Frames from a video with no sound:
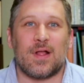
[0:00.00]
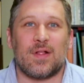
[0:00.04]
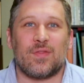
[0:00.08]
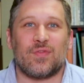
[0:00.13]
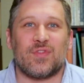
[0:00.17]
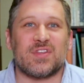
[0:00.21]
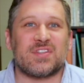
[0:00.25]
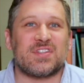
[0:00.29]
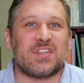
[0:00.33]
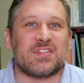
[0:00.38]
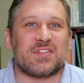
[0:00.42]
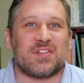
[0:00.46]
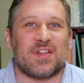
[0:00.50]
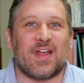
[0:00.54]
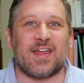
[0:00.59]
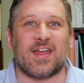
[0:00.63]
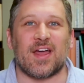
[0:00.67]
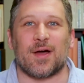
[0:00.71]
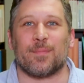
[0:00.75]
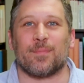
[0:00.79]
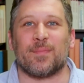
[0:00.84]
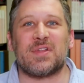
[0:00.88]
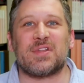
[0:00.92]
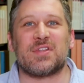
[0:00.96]
This is like
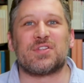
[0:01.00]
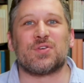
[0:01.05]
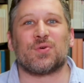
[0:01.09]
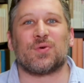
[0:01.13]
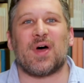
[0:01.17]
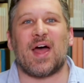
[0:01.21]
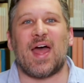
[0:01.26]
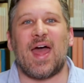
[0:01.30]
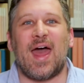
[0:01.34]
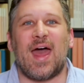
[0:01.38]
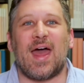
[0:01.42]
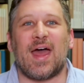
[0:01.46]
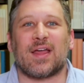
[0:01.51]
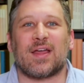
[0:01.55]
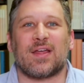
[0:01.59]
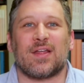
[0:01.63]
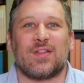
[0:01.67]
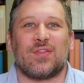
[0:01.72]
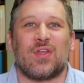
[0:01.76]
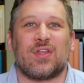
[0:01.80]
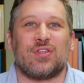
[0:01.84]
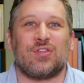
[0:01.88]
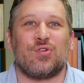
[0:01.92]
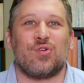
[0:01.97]
a mental hack
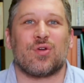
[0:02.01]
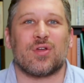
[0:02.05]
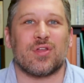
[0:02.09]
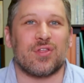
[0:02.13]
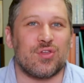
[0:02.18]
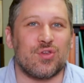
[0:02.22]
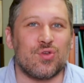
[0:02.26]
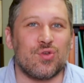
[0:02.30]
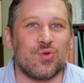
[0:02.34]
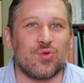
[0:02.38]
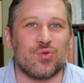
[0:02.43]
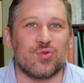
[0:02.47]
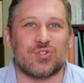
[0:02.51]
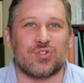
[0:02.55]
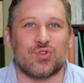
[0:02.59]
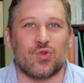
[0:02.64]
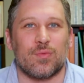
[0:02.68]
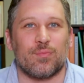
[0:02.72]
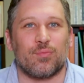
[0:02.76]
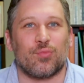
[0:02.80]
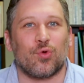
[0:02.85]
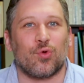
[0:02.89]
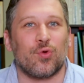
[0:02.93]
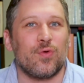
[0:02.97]
that you can use to
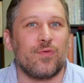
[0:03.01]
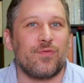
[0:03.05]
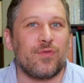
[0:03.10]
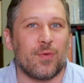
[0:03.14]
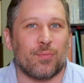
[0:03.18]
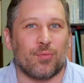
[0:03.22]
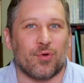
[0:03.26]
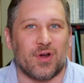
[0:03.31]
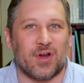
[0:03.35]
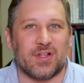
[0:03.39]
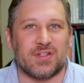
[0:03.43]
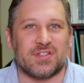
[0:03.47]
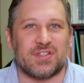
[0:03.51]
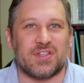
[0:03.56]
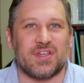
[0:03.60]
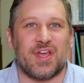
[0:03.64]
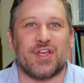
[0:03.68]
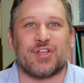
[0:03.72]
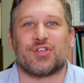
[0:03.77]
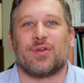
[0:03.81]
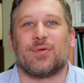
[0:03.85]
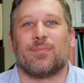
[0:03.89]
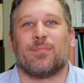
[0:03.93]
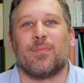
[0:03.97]
improve your
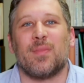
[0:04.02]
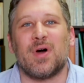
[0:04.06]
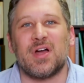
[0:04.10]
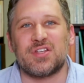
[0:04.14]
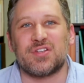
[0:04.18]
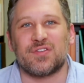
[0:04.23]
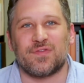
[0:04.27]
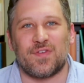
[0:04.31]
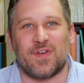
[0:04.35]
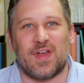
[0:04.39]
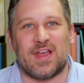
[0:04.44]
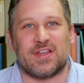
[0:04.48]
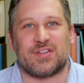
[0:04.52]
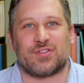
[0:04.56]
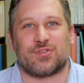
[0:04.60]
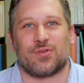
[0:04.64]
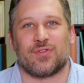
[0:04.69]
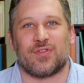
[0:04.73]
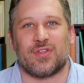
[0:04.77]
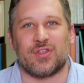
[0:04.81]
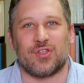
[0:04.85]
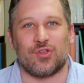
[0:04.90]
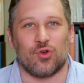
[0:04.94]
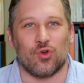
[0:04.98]
pronunciation much faster
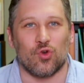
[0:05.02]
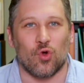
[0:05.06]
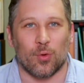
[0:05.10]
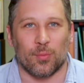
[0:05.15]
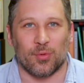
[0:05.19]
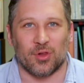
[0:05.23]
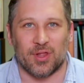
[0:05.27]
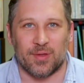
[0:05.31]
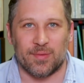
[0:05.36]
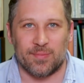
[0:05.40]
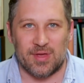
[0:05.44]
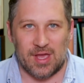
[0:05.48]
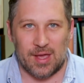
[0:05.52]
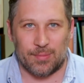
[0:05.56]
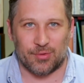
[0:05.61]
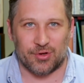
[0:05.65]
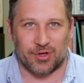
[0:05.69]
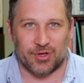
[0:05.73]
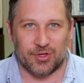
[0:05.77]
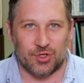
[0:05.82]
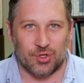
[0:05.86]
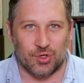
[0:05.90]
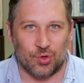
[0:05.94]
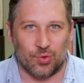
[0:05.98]
than you normally be able
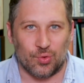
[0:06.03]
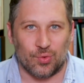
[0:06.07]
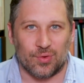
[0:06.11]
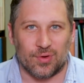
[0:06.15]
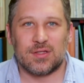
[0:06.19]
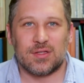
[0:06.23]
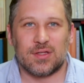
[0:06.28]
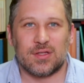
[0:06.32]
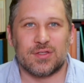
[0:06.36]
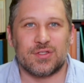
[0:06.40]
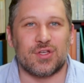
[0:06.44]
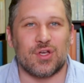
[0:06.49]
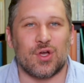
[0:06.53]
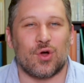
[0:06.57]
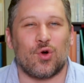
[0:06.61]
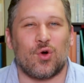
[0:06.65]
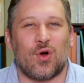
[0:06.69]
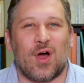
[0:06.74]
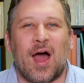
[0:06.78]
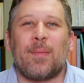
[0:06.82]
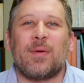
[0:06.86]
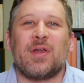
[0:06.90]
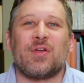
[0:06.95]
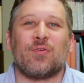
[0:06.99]
to do. So
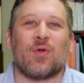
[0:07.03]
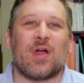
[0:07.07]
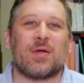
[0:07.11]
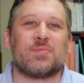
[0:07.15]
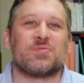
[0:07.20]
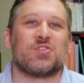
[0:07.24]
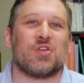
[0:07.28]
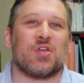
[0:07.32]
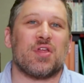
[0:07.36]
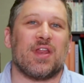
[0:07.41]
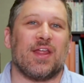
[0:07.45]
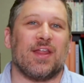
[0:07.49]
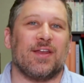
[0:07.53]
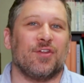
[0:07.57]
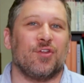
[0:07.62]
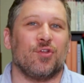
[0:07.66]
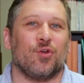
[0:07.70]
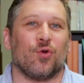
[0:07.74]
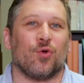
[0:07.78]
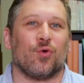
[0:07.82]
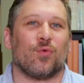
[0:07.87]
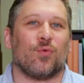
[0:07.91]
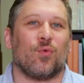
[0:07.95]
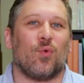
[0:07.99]
how many reps do you need to
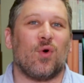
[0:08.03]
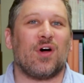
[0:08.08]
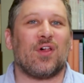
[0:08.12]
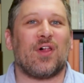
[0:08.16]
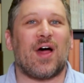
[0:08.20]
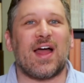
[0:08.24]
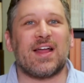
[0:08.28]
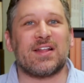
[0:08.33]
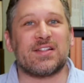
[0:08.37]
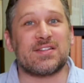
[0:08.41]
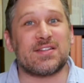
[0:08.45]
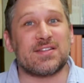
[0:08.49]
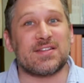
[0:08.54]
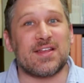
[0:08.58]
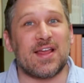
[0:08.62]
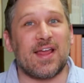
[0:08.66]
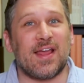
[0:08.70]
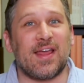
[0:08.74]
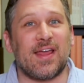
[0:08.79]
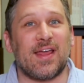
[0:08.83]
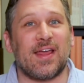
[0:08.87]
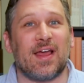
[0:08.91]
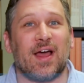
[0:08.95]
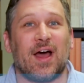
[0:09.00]
do? Well, I'd
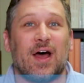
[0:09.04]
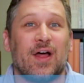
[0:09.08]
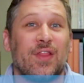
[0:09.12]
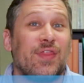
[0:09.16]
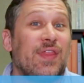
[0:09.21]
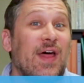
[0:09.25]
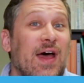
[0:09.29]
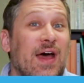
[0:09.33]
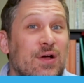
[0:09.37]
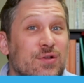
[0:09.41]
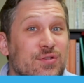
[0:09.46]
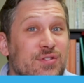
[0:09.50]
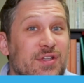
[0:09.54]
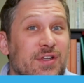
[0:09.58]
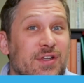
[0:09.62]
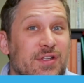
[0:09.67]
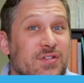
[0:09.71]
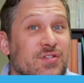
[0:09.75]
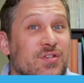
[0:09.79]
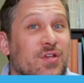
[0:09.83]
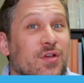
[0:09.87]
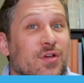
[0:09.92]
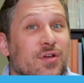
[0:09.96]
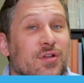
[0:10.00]
say 1,000
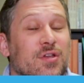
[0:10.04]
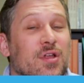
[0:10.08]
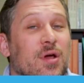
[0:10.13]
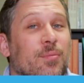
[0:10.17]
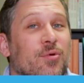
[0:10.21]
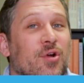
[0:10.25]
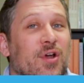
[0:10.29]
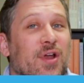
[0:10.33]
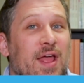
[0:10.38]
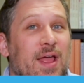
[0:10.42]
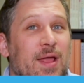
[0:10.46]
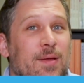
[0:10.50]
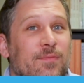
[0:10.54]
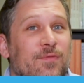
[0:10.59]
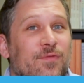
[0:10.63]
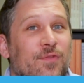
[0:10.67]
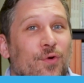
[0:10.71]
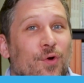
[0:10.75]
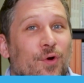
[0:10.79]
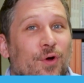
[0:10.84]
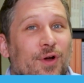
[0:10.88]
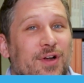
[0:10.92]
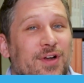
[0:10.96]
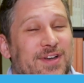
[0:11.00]
is a good number to aim
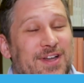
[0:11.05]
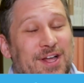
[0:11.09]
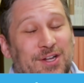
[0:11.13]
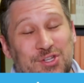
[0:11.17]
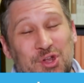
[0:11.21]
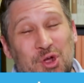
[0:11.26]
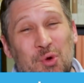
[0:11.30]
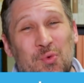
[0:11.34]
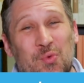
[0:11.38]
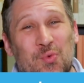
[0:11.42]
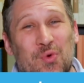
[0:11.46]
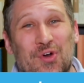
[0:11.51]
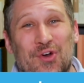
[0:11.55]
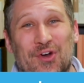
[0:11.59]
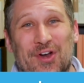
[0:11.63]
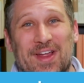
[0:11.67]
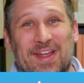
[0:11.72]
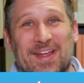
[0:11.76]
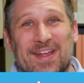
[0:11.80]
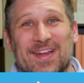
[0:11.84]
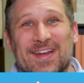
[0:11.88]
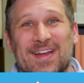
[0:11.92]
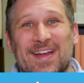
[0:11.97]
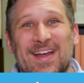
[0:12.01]
for. Now, don't worry.